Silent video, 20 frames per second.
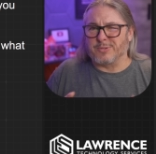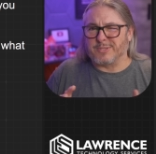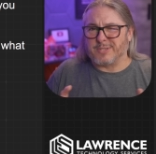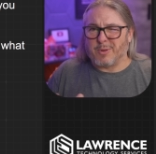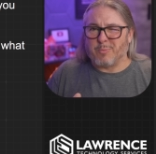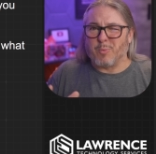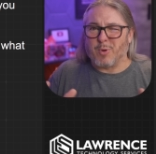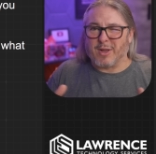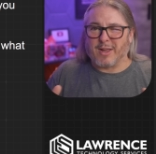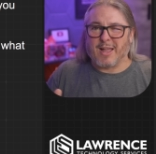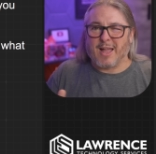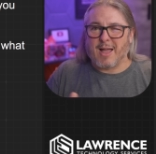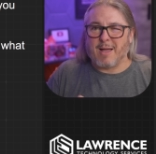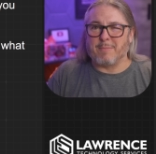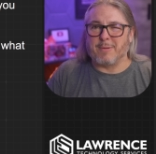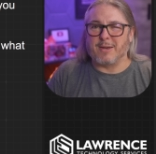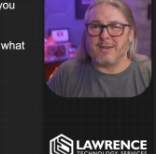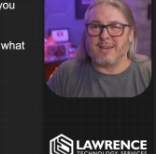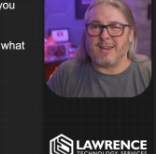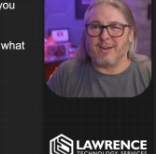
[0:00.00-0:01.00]
somewhat
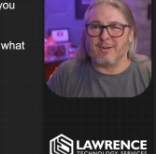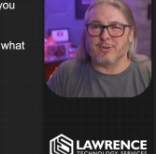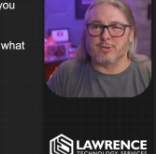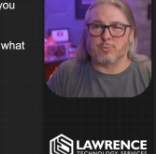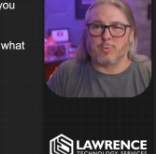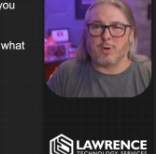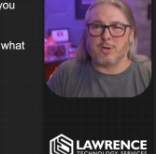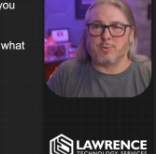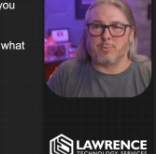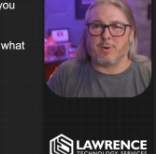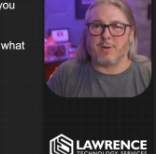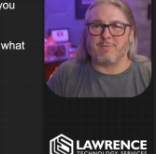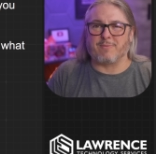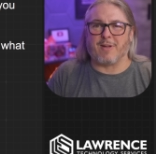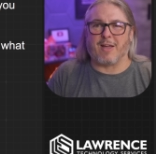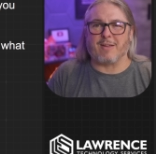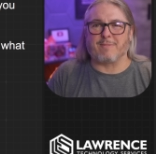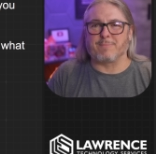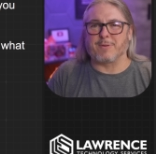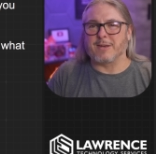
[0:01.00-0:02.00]
common here in
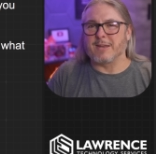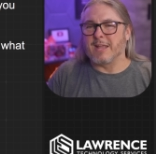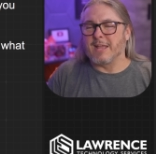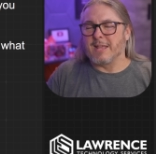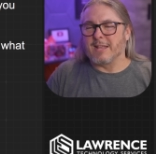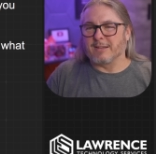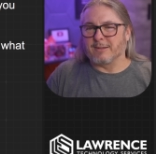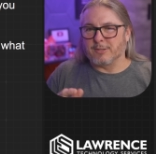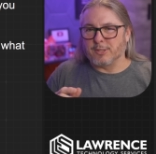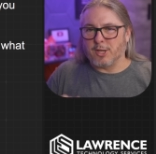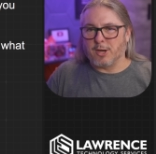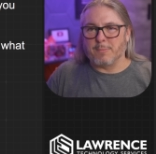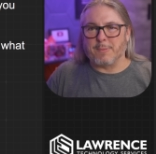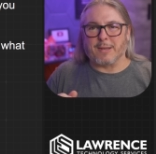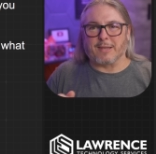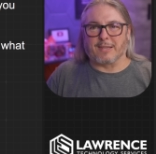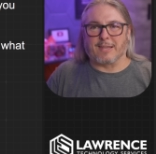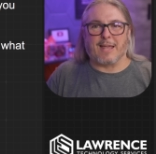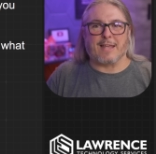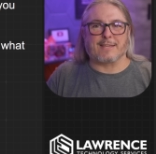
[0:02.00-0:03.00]
2025, but a little
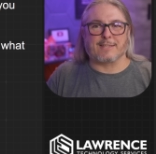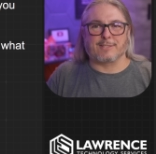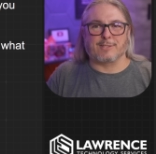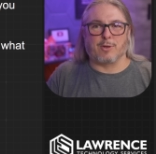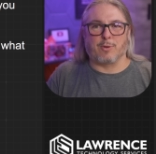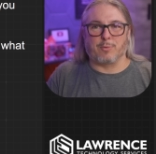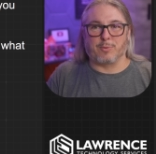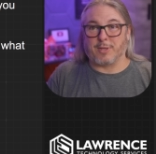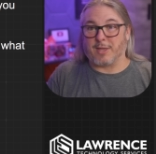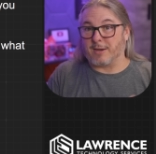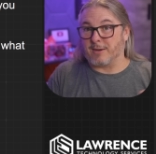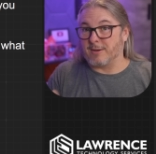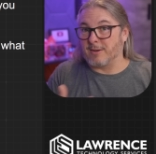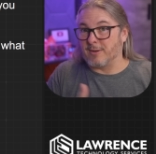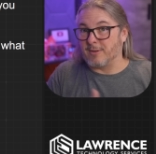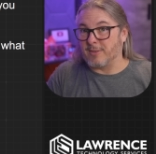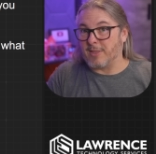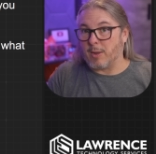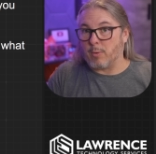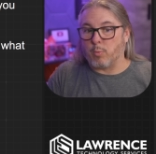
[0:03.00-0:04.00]
bit less so than
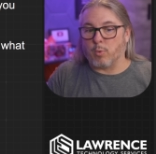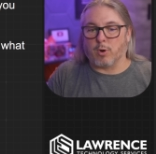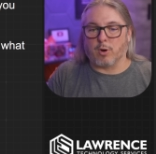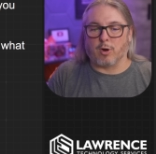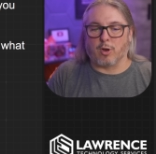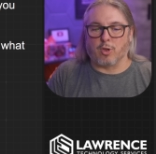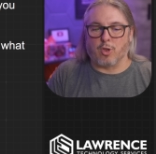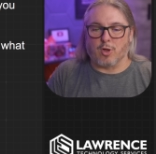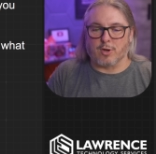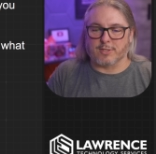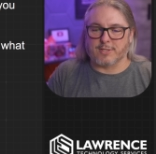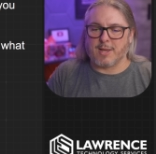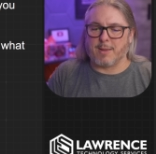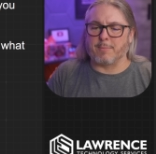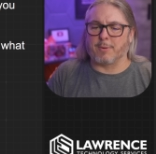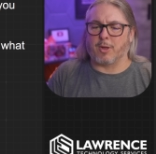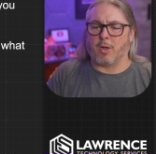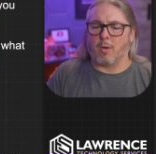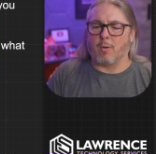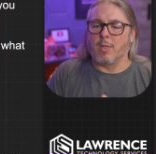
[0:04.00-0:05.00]
they were a long time
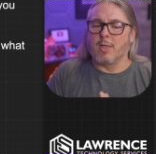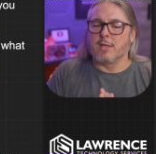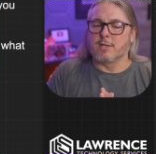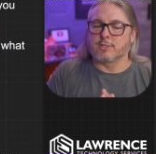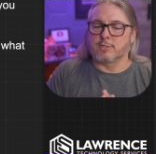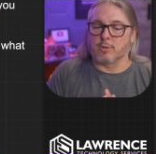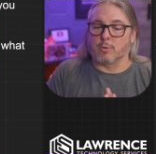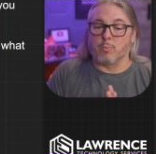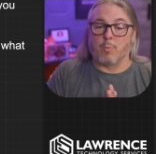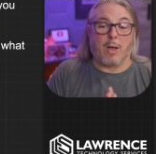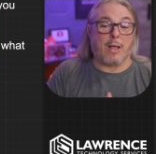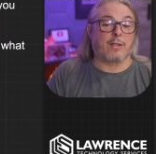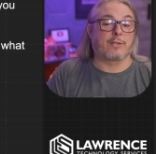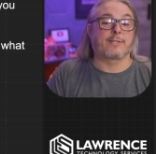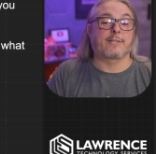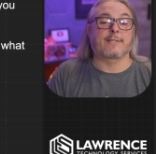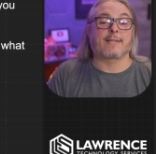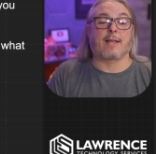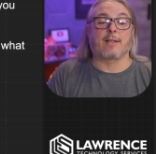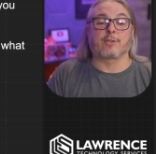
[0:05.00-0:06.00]
ago. So while
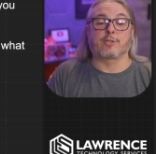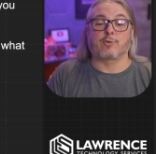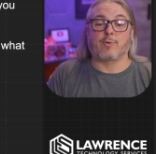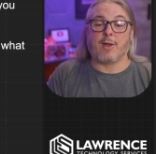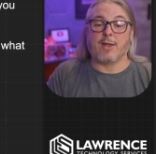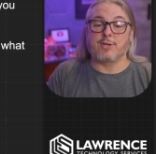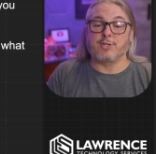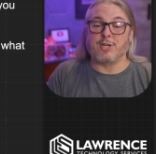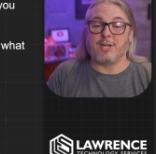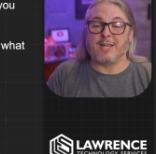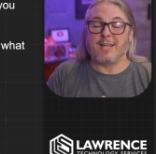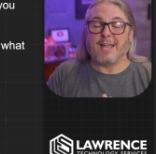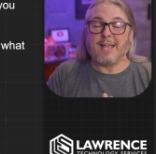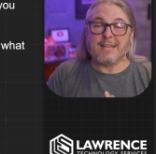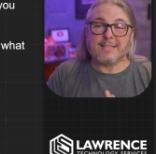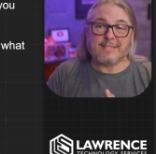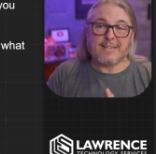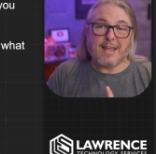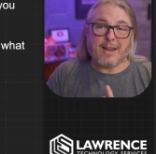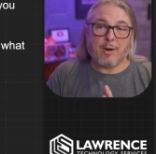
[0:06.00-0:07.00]
it's a solid strategy,
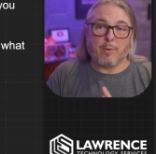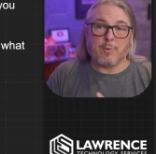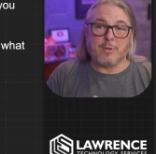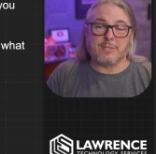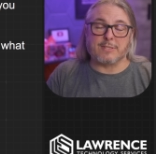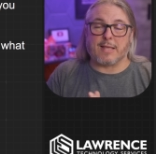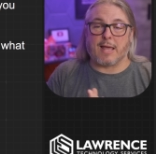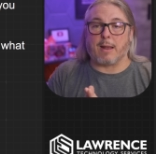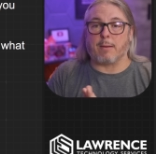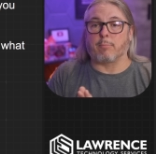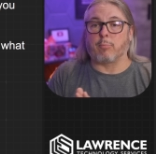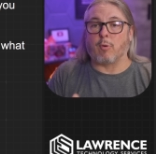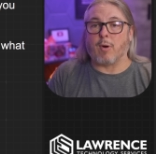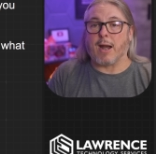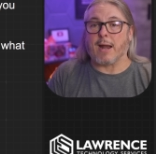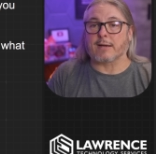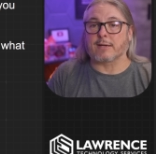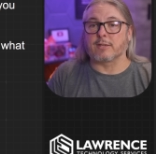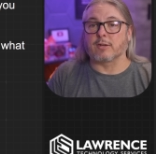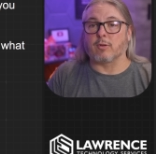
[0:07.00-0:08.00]
it's not always that
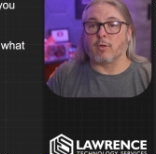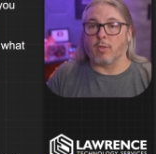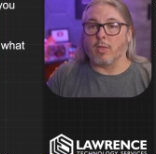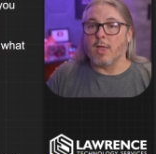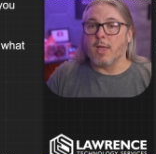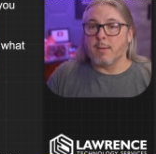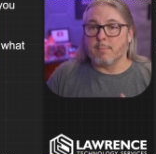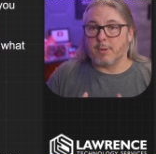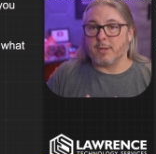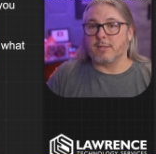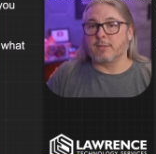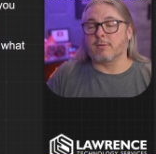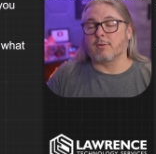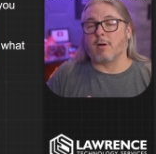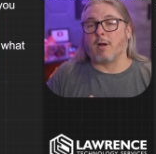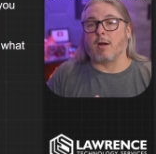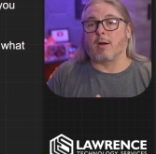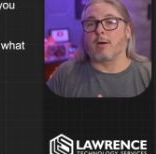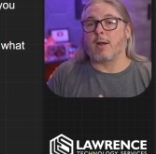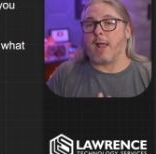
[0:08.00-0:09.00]
practical, but there
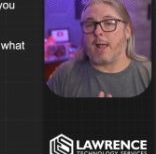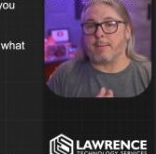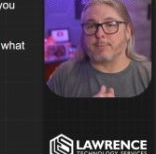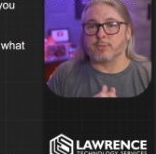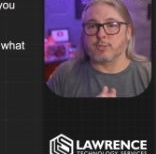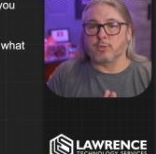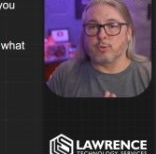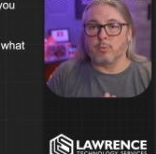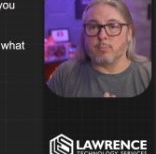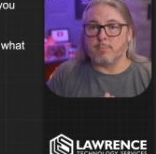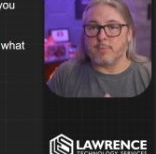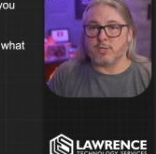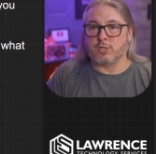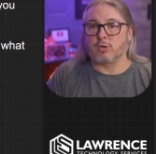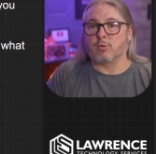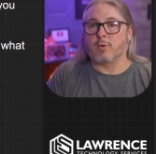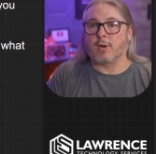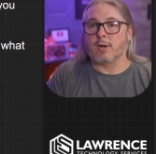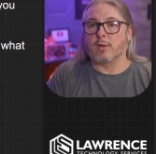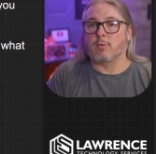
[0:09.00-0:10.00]
are absolute
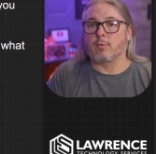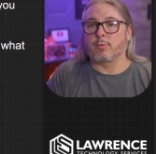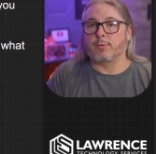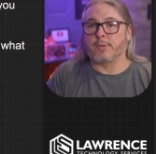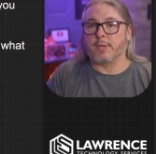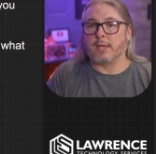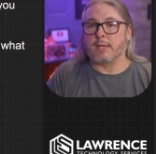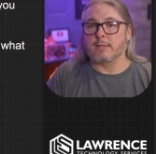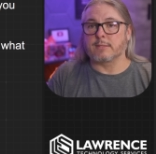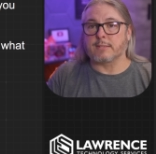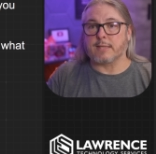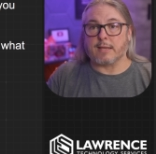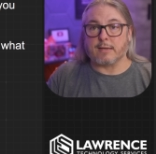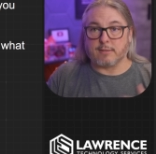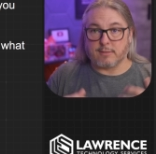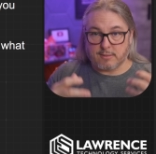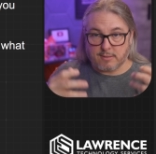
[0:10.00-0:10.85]
mission critical things that